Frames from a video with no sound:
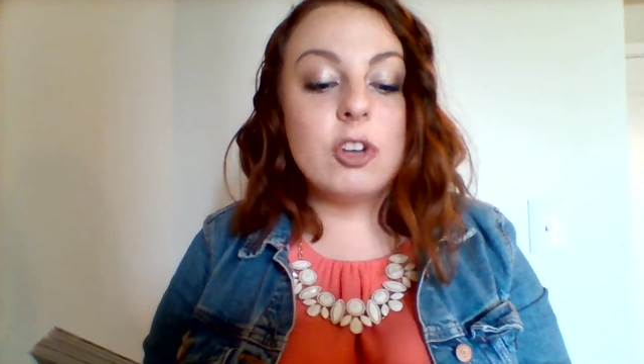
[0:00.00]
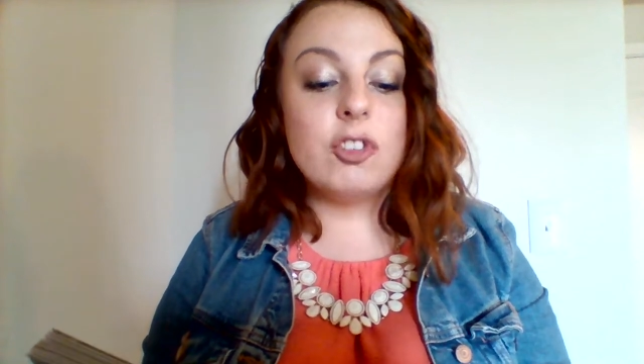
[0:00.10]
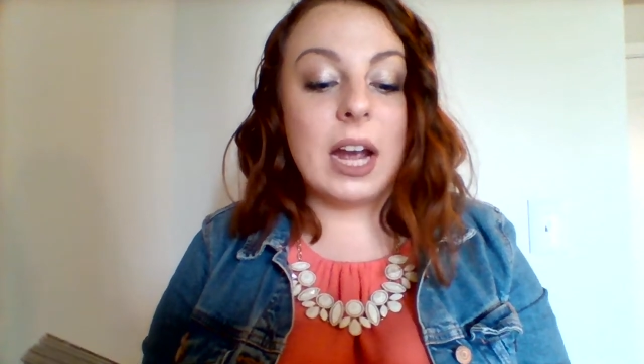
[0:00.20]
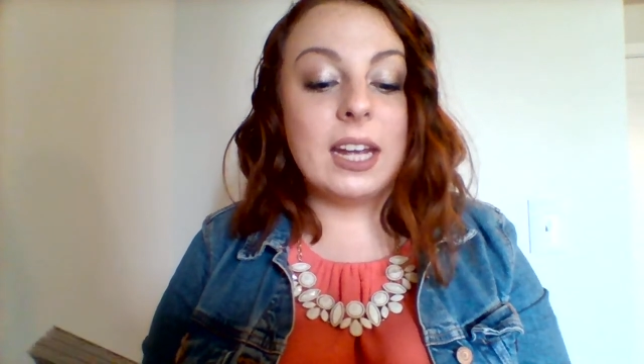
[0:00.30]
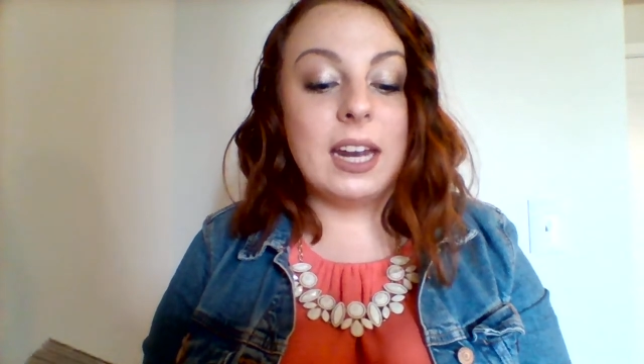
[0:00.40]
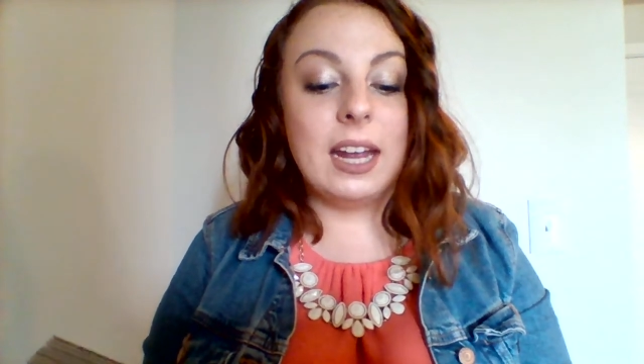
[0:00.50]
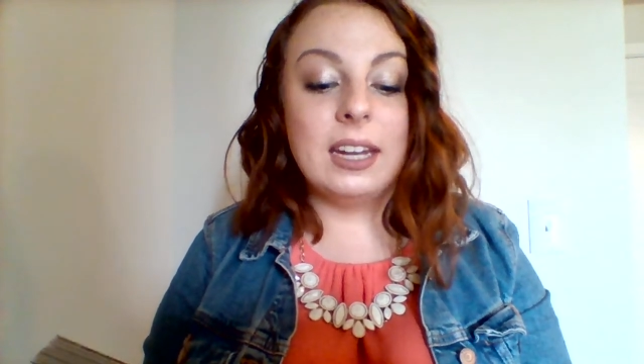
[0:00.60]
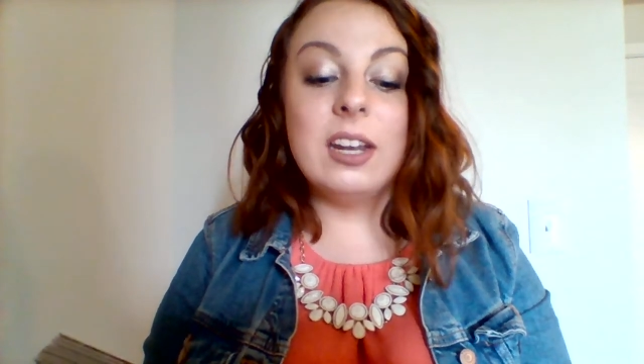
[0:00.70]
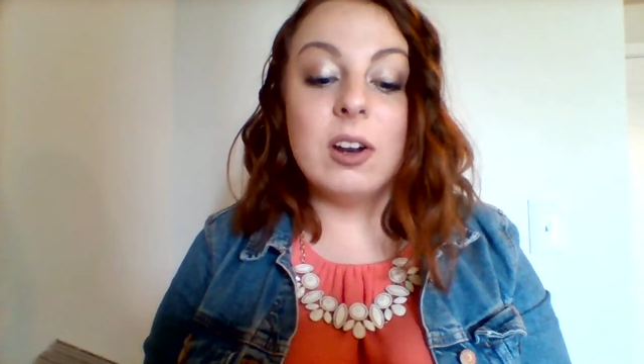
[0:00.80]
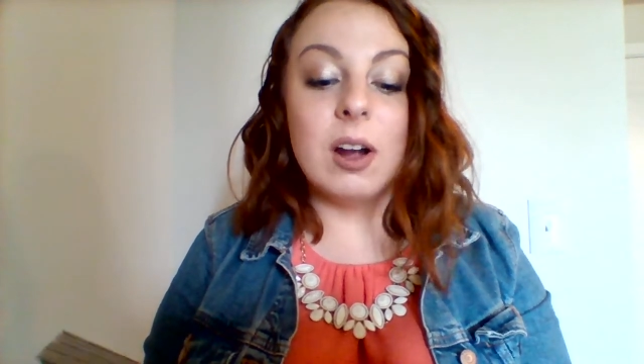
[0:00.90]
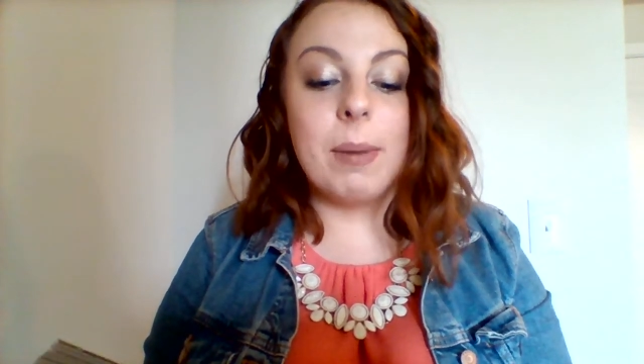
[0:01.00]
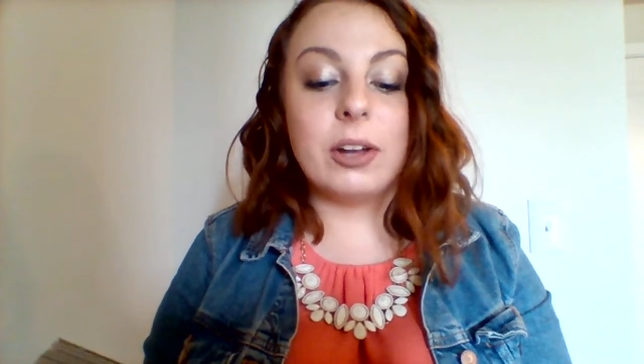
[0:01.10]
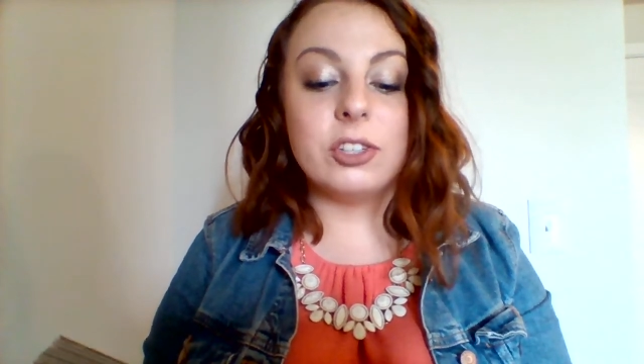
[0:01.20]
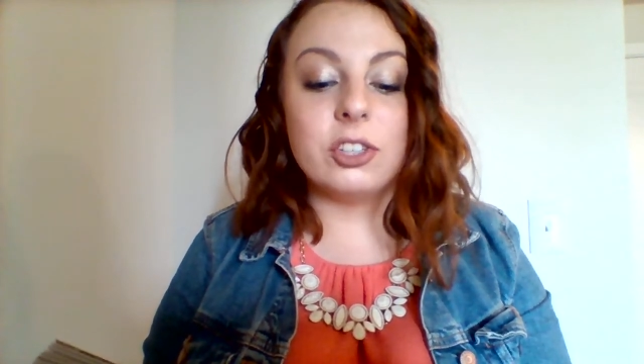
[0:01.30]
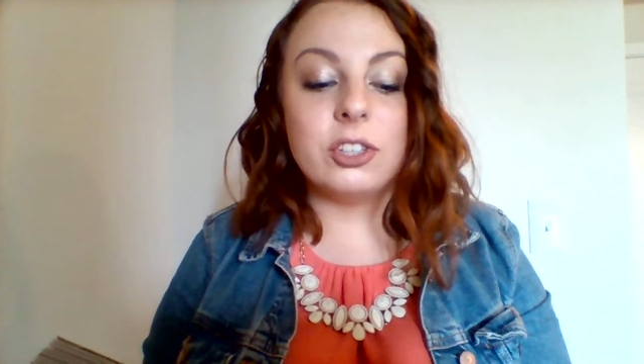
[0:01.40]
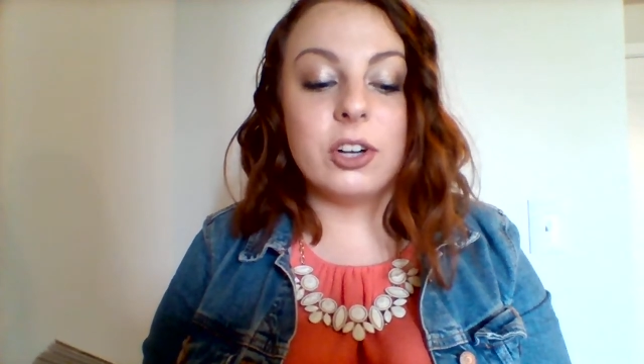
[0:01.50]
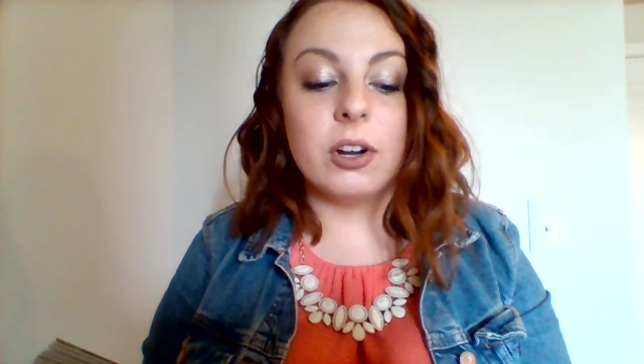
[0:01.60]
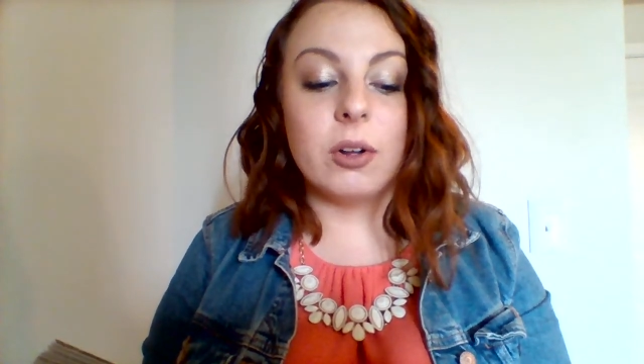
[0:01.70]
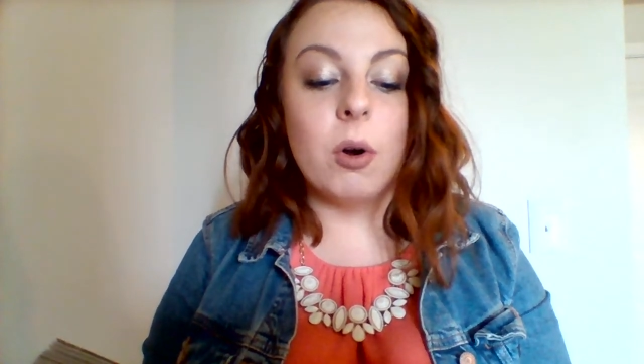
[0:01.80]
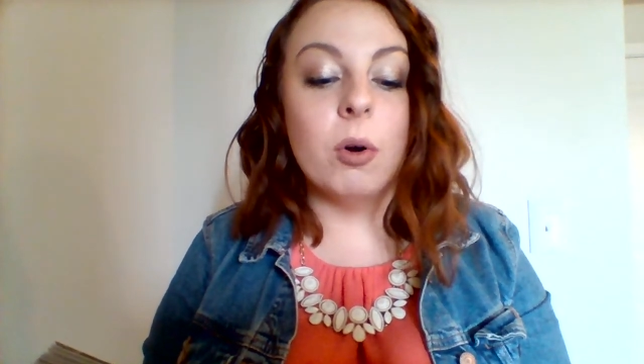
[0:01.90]
Jack and Annie are about to
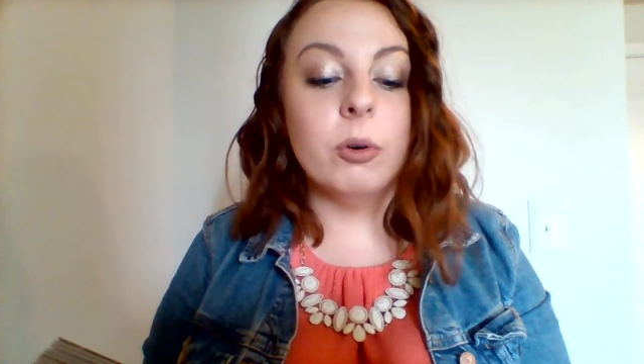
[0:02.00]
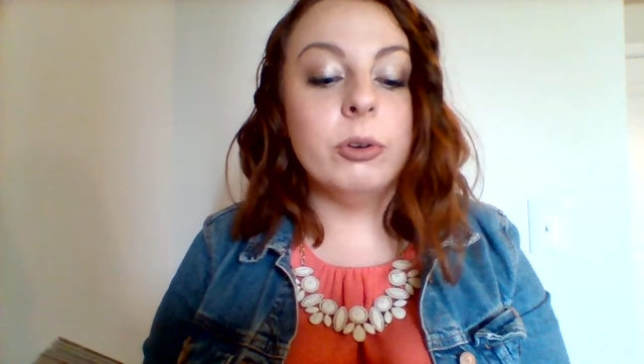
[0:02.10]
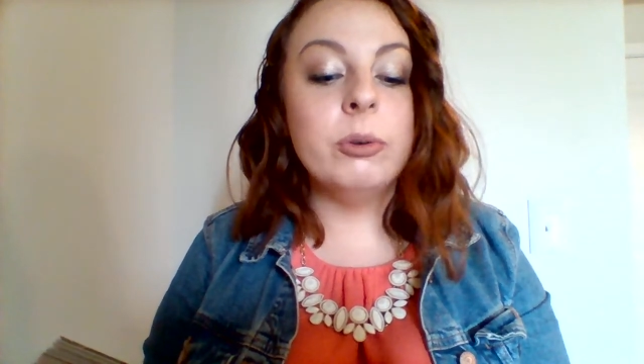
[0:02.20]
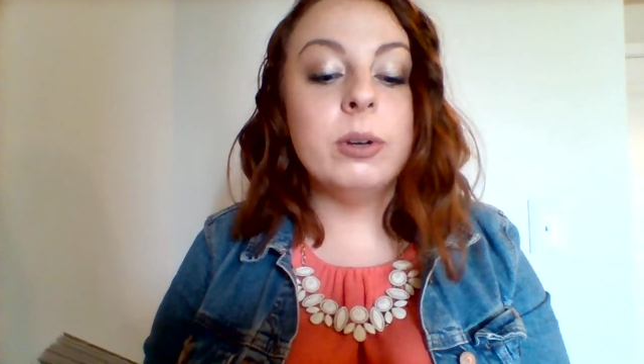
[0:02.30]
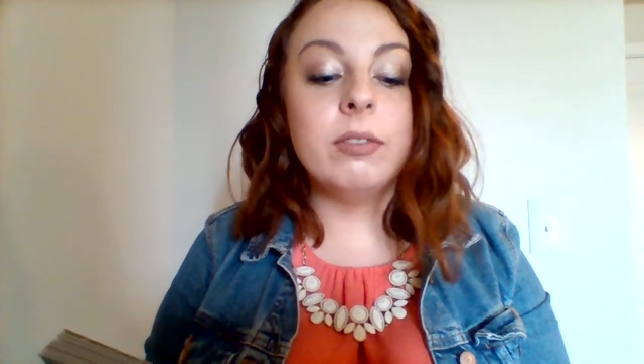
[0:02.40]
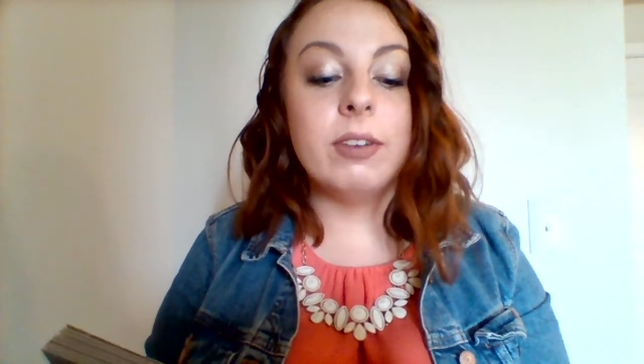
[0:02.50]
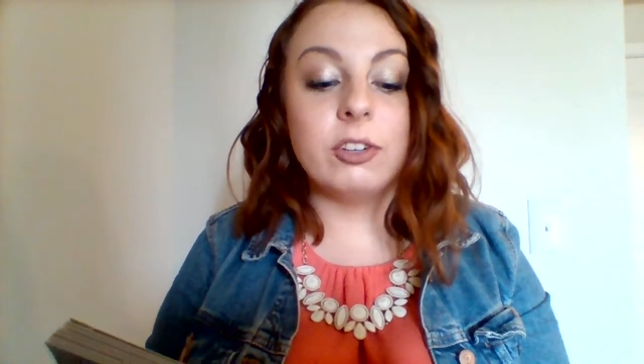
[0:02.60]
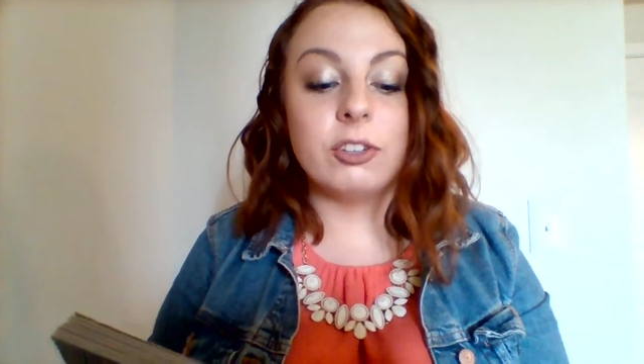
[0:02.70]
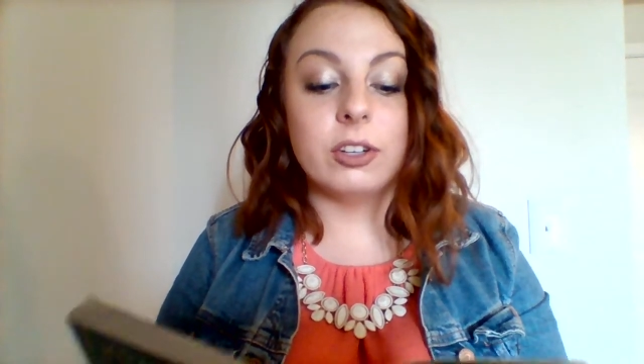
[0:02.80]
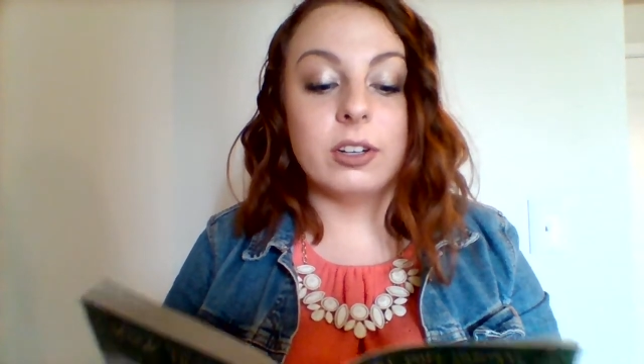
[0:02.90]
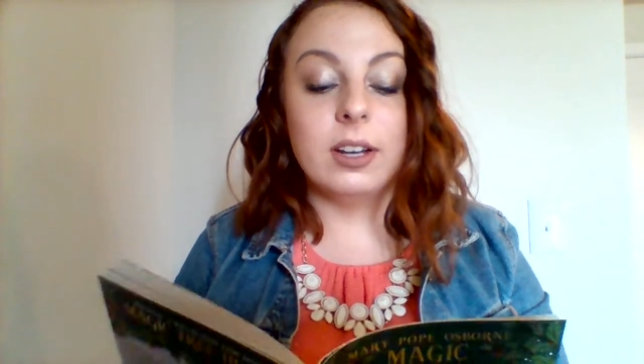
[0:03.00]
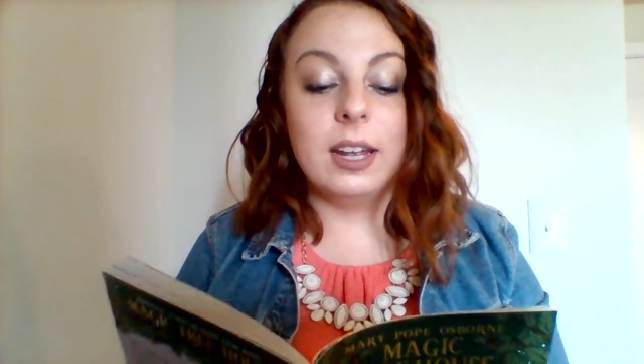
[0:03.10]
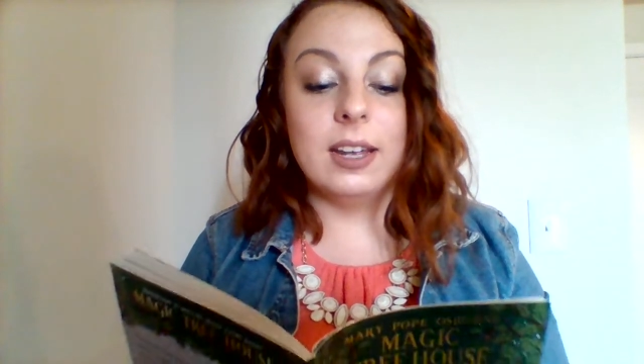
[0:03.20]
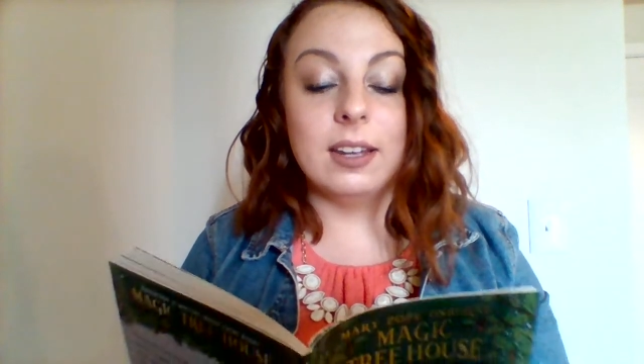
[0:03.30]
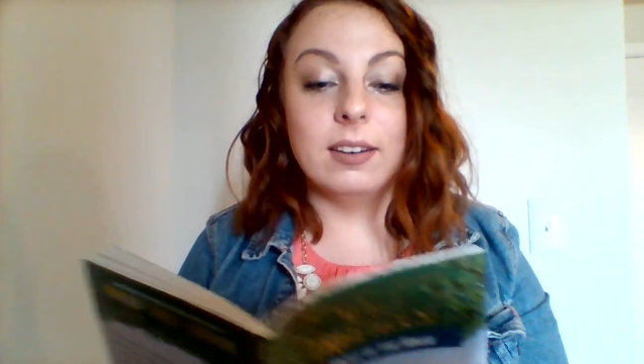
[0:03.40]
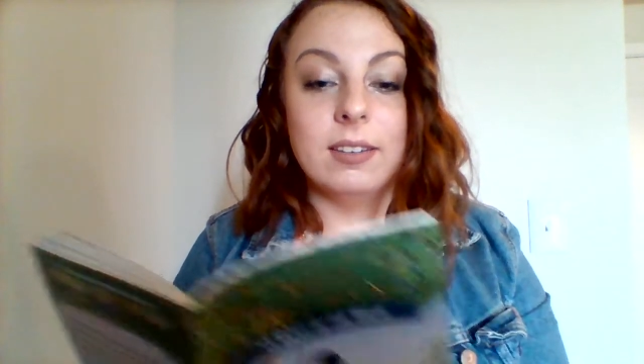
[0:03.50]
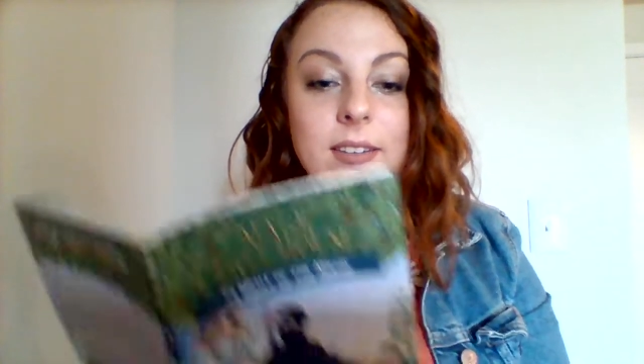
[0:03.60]
start a whole new adventure in